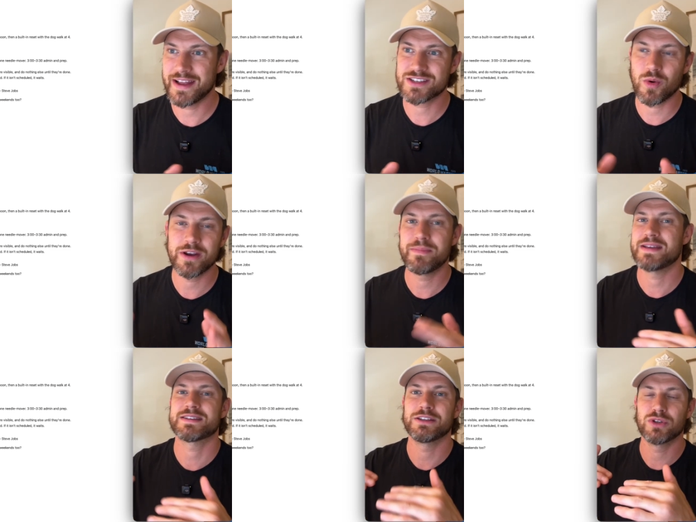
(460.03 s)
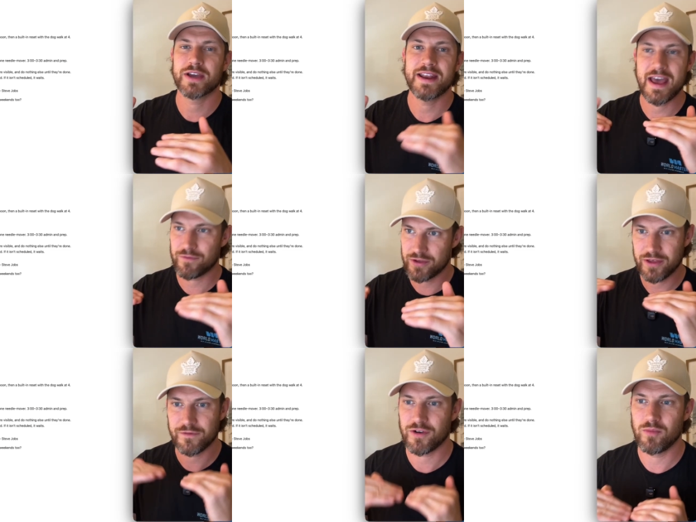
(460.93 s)
It's going to basically look at
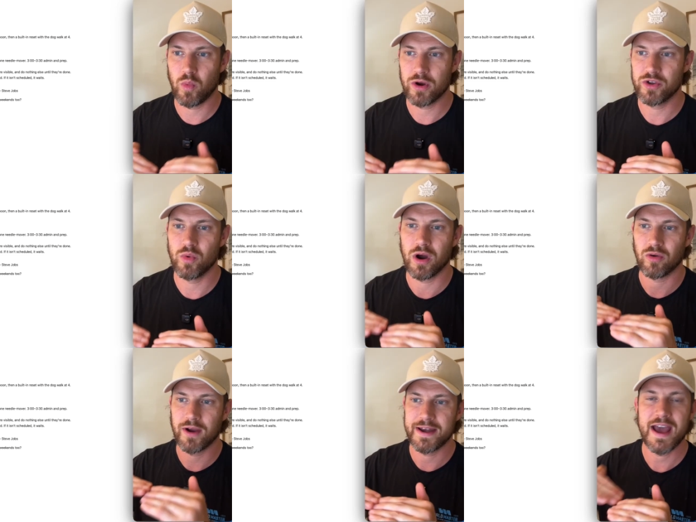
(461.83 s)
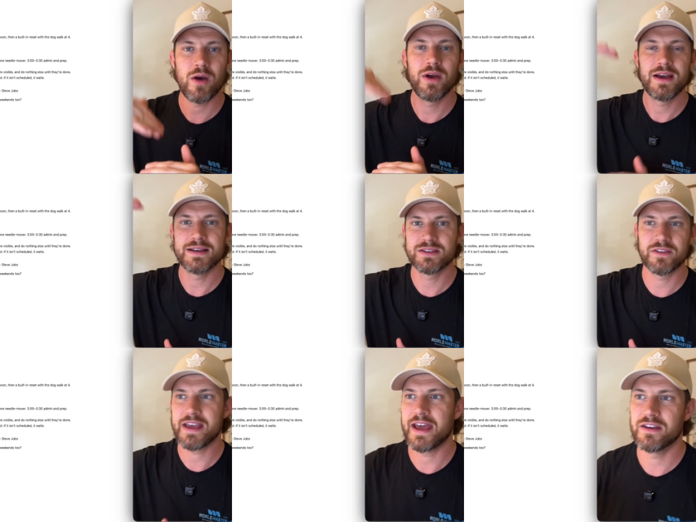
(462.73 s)
everything from where you are right now until
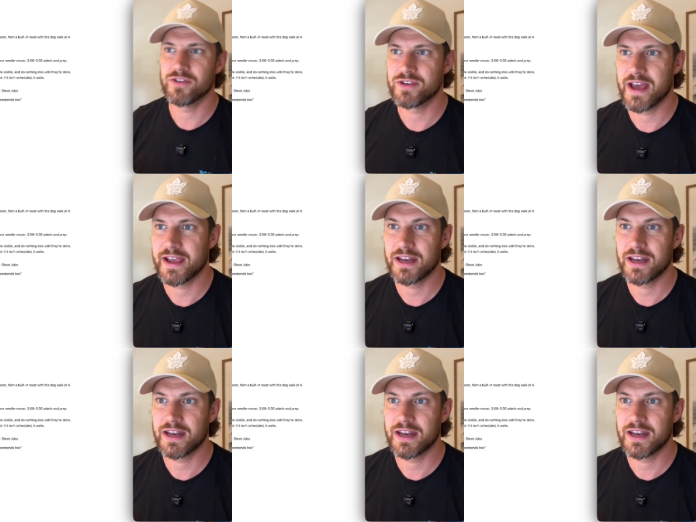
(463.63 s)
the end of your day.